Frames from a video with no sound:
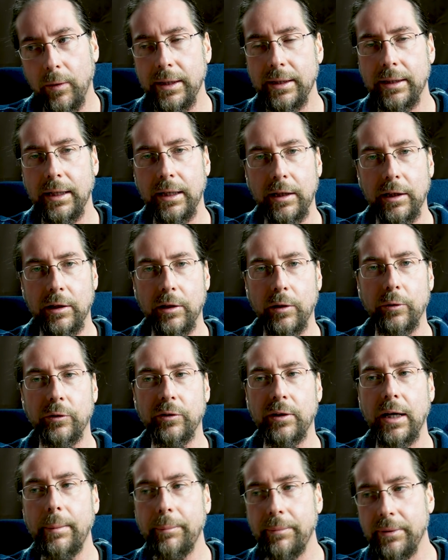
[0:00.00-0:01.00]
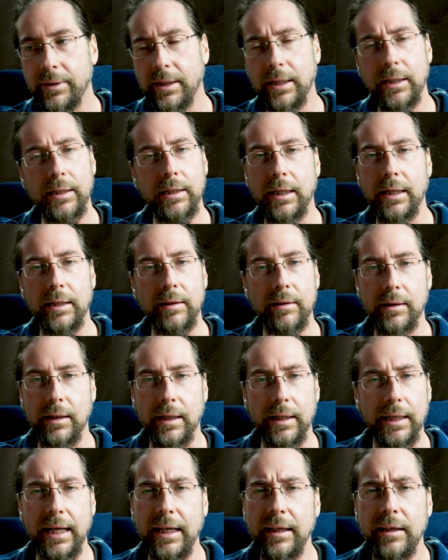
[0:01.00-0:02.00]
and then it goes up, and then at
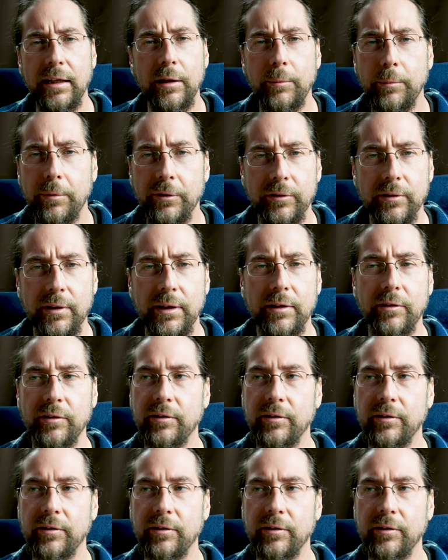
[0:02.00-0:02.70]
18%